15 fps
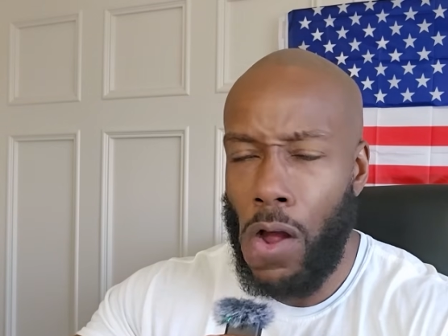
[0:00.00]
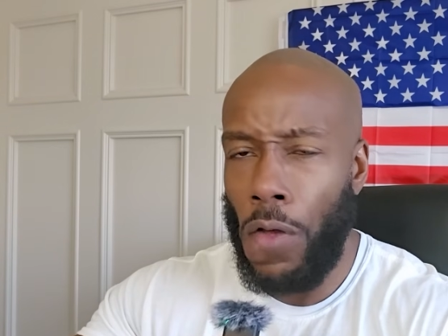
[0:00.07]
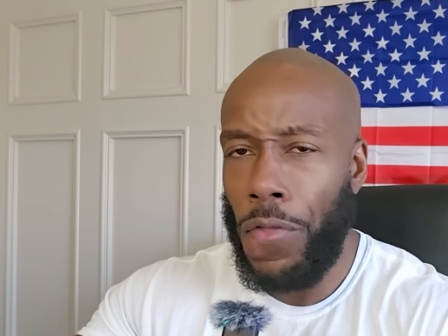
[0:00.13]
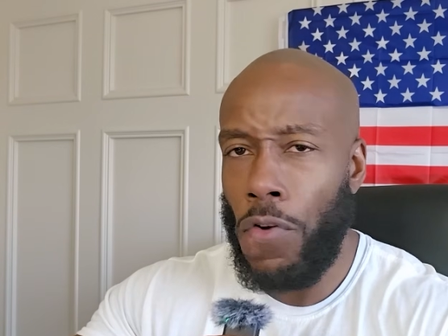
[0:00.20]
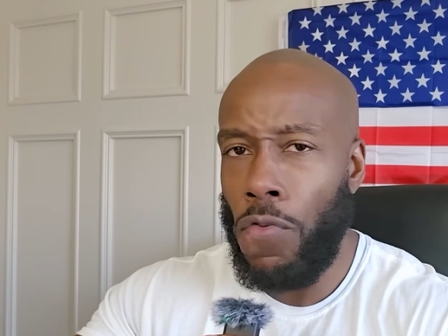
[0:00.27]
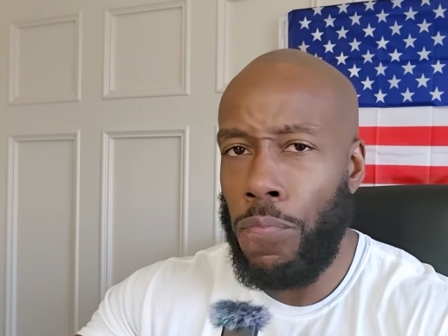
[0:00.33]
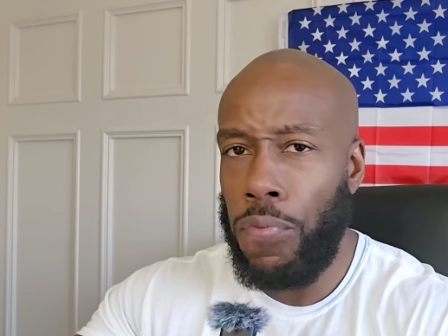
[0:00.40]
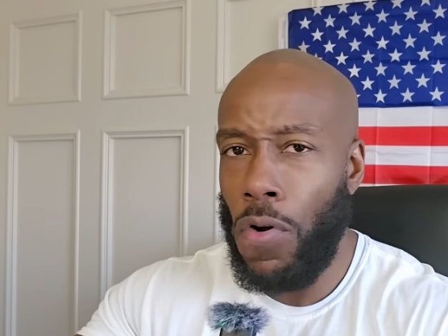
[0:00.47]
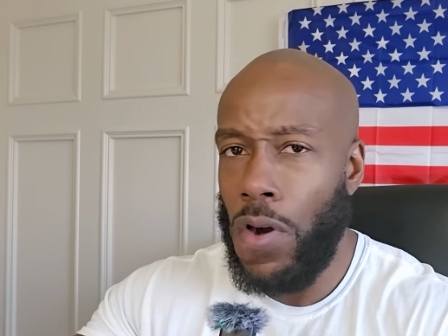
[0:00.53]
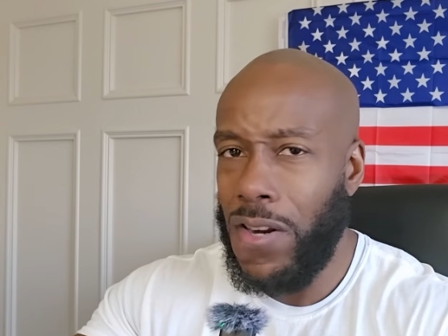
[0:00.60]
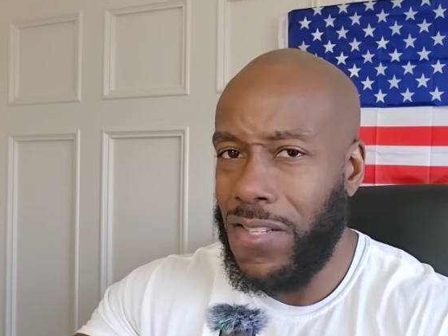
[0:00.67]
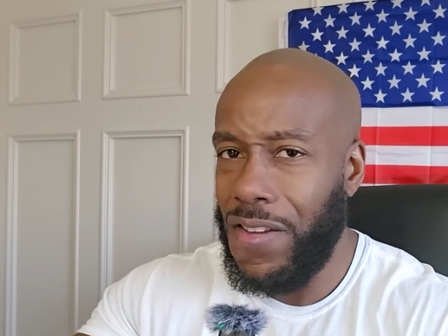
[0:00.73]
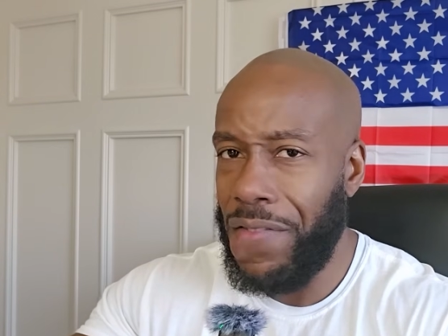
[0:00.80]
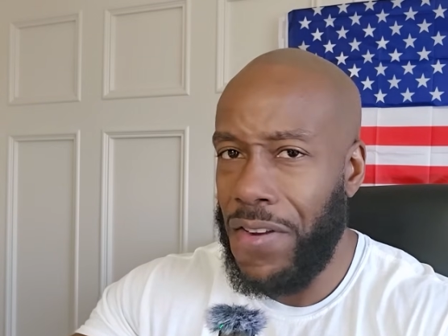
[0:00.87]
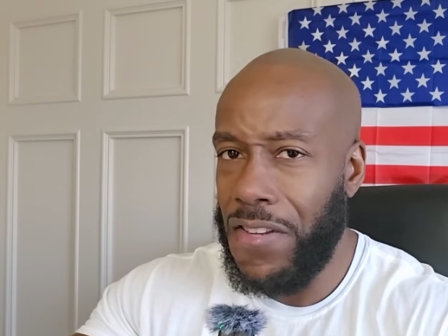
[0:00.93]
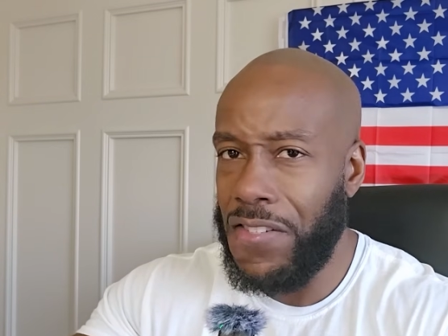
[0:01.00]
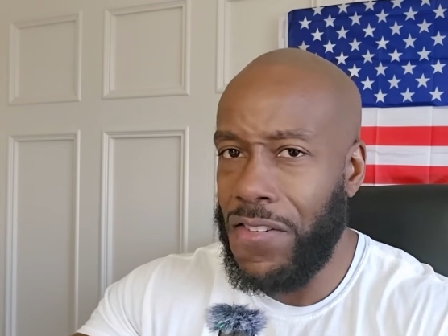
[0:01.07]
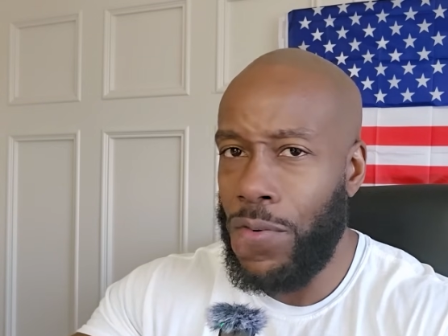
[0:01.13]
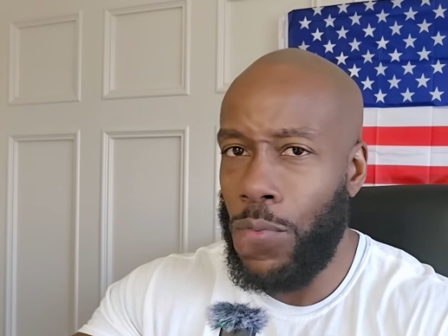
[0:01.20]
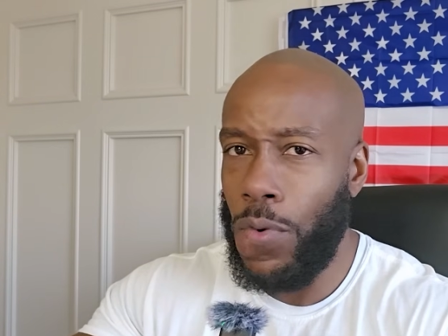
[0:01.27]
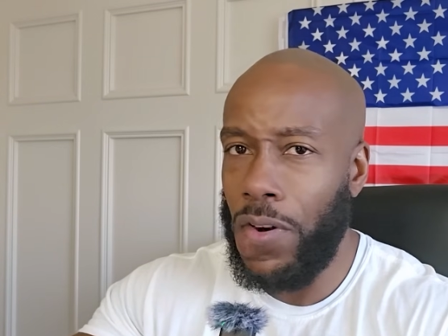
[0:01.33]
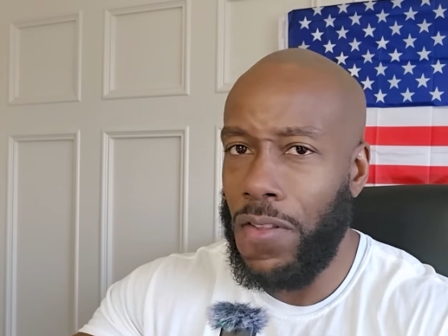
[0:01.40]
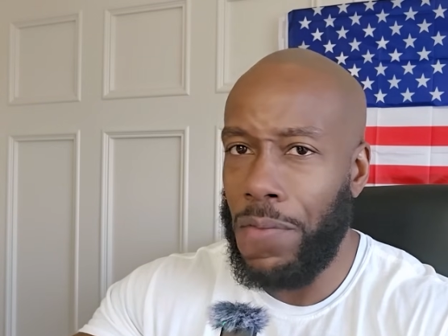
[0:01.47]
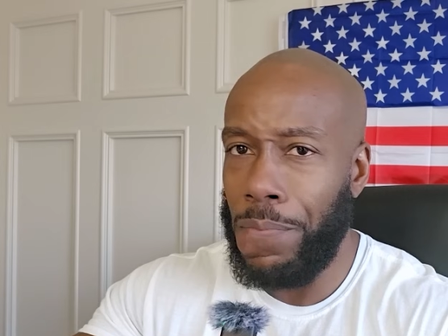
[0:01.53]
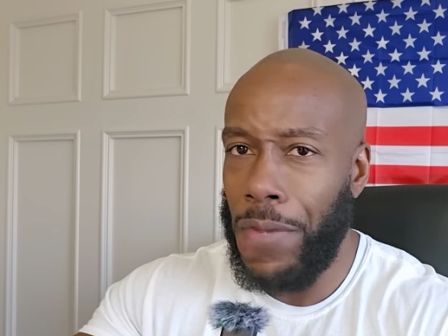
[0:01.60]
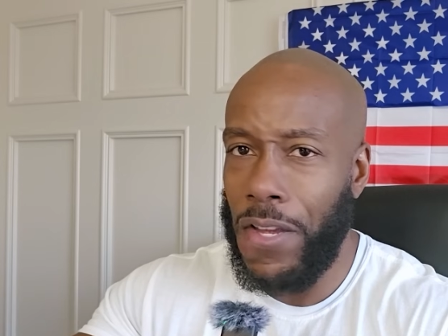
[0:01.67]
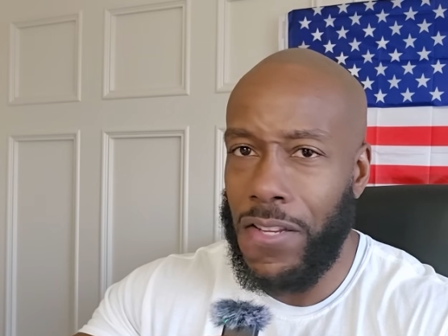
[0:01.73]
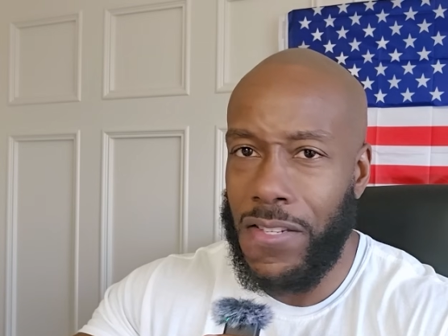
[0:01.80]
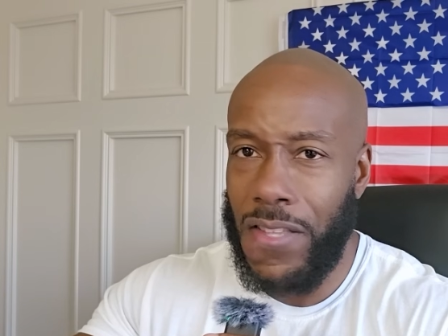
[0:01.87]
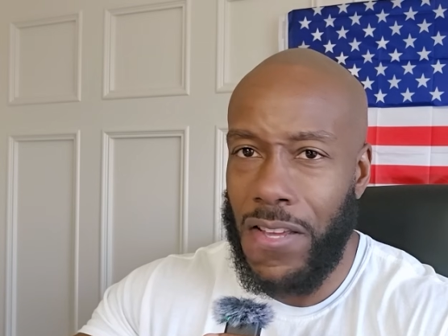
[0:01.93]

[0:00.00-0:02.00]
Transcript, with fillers: Although productivity is still one of the biggest